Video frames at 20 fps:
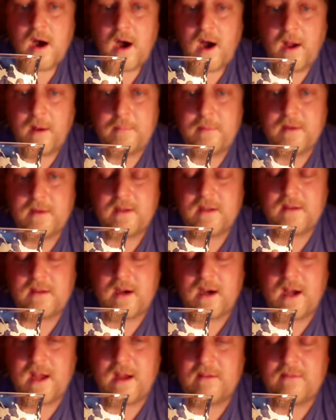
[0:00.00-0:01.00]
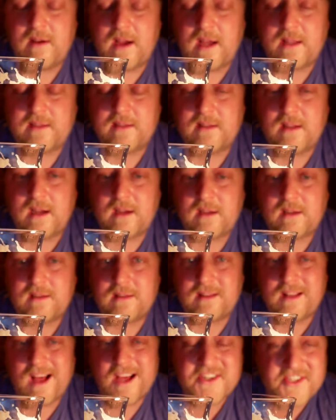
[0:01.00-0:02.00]
I have had like
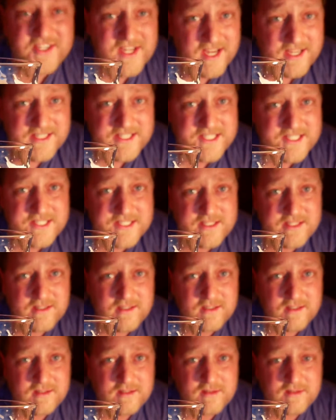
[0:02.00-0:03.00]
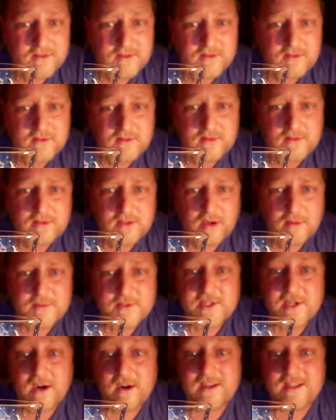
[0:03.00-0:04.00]
last day's
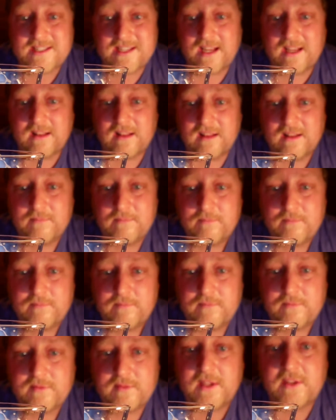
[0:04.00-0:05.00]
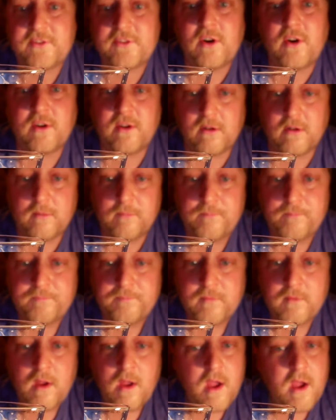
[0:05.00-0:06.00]
Thomas Hardy's Ale, the historical.
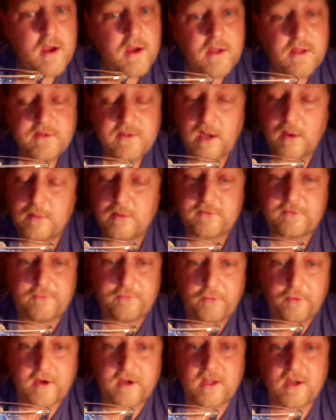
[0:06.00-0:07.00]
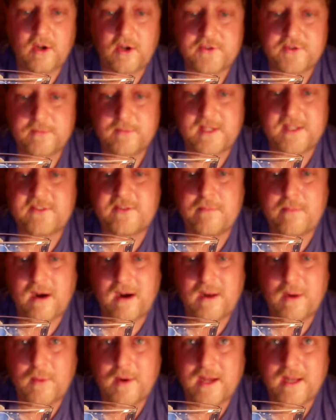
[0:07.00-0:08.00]
That was freaking awesome, that's a
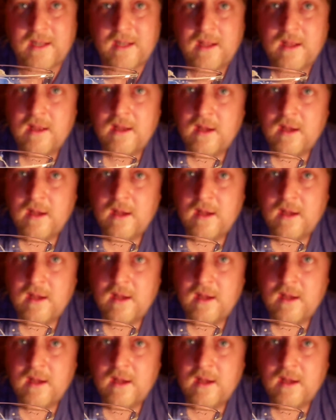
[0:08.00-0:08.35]
barley wine.